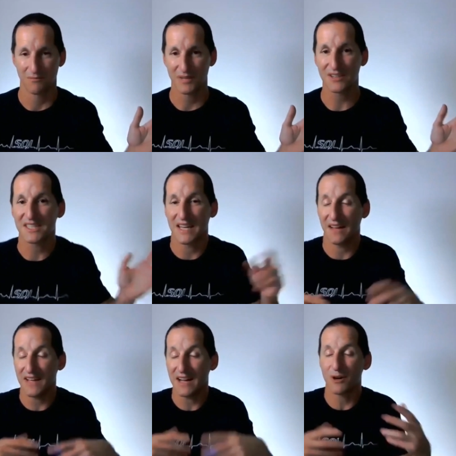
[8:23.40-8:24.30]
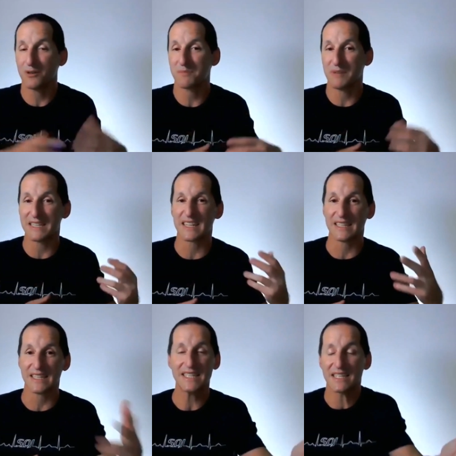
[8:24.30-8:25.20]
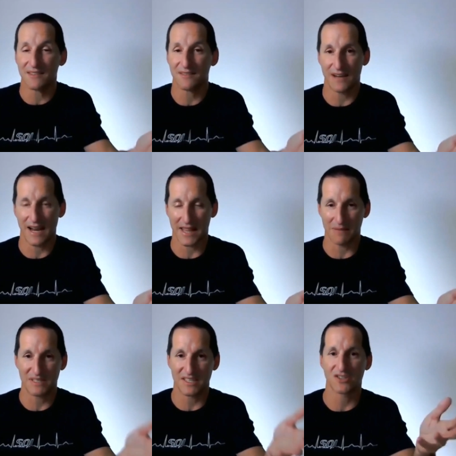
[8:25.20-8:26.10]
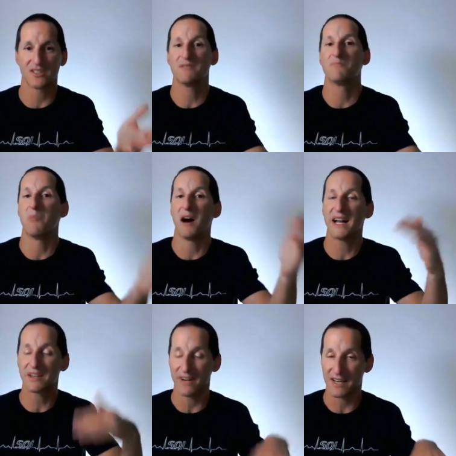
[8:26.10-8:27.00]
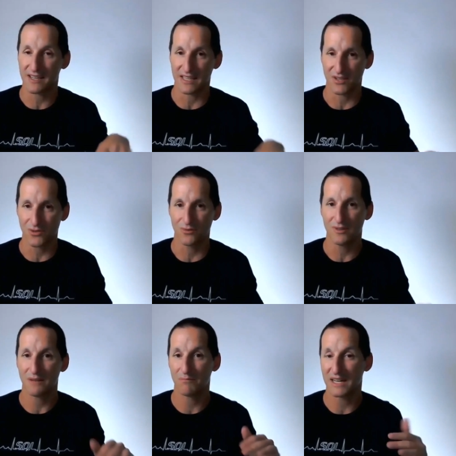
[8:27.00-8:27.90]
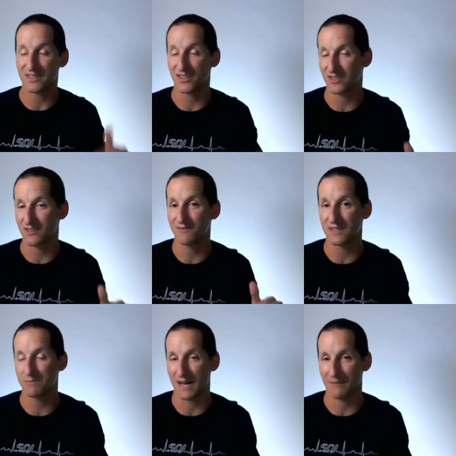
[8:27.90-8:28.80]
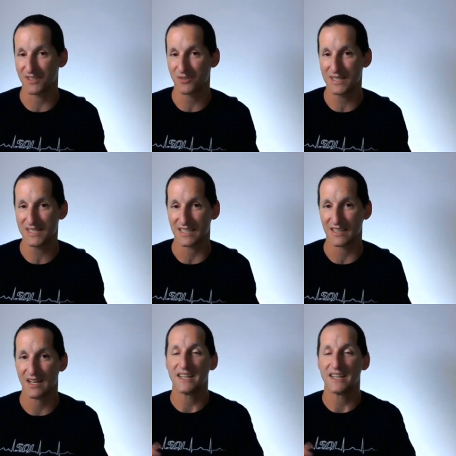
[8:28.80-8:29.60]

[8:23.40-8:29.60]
because that row has been deleted from out of that partition and migrated into partition for department twenty.